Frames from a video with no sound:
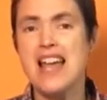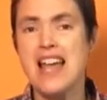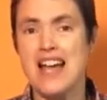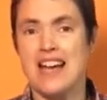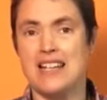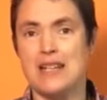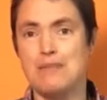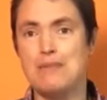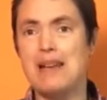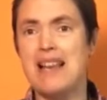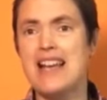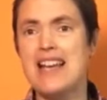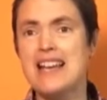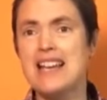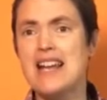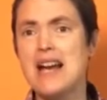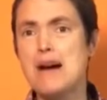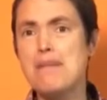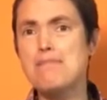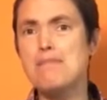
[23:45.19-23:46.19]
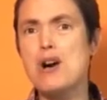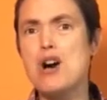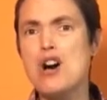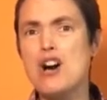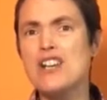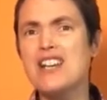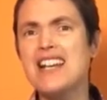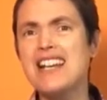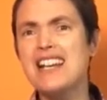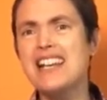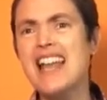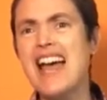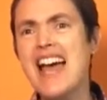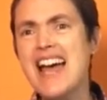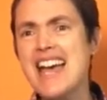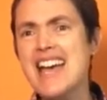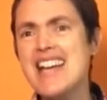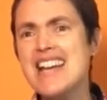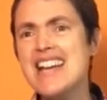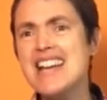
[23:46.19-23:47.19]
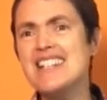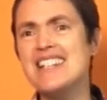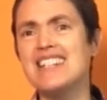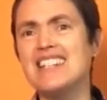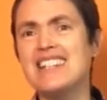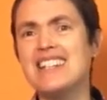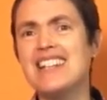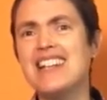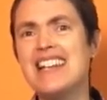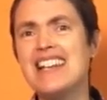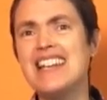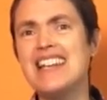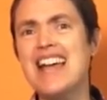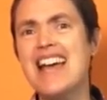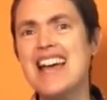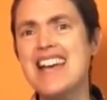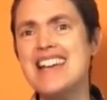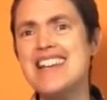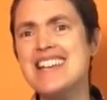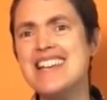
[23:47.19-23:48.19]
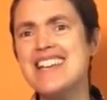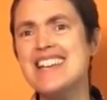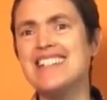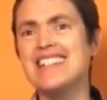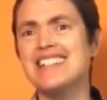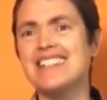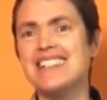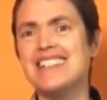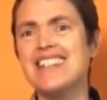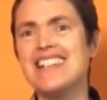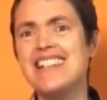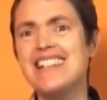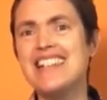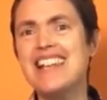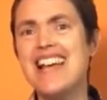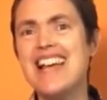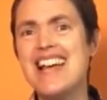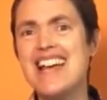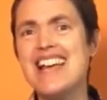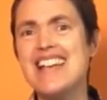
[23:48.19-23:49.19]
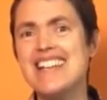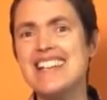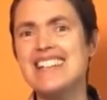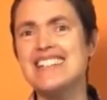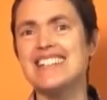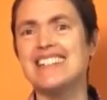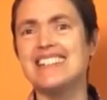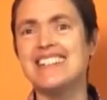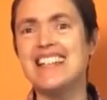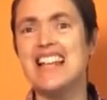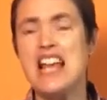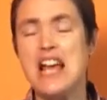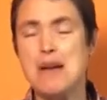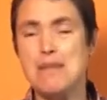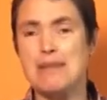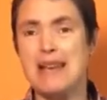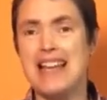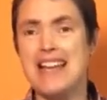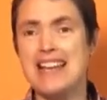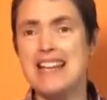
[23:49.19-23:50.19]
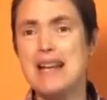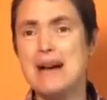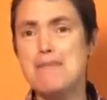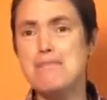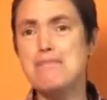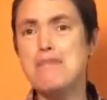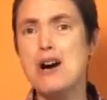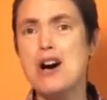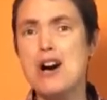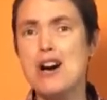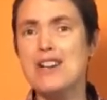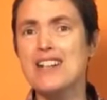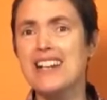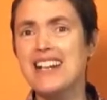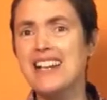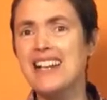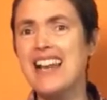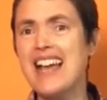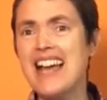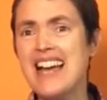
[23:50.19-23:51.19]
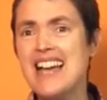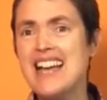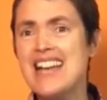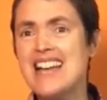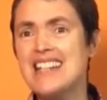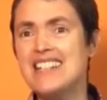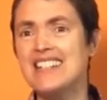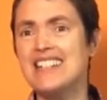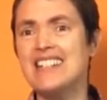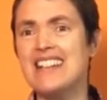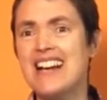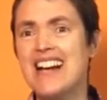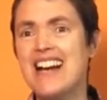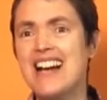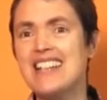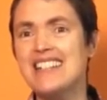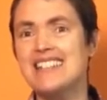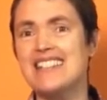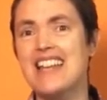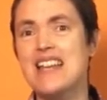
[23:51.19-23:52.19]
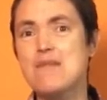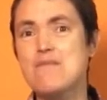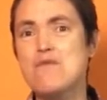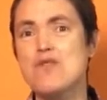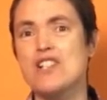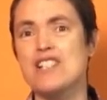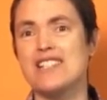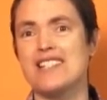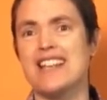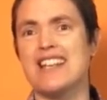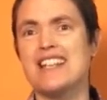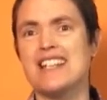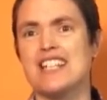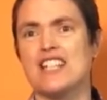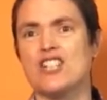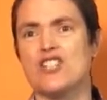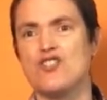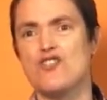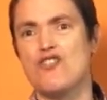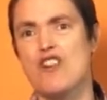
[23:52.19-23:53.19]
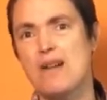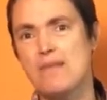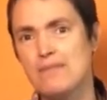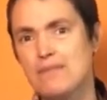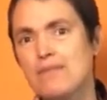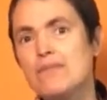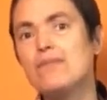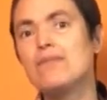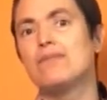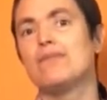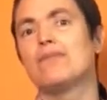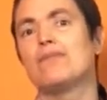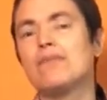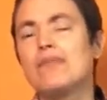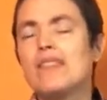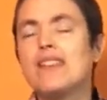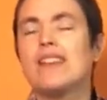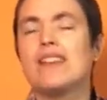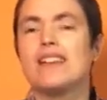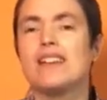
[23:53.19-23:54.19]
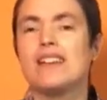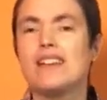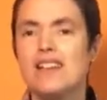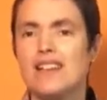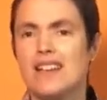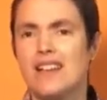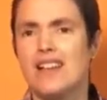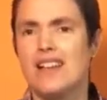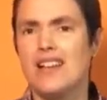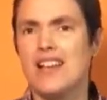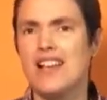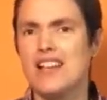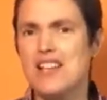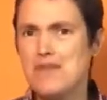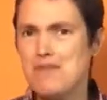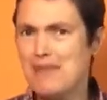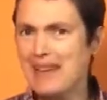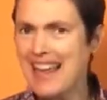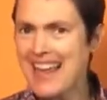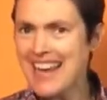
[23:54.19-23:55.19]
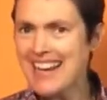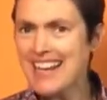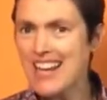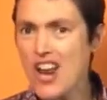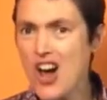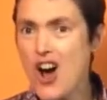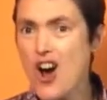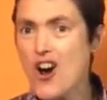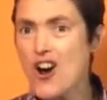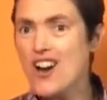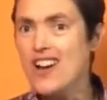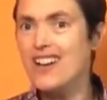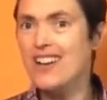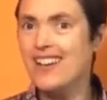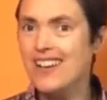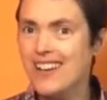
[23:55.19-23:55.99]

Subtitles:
He played upon a ladle, a ladle, a ladle. Played upon a ladle, and his name was Aching Drum. Are you playing along?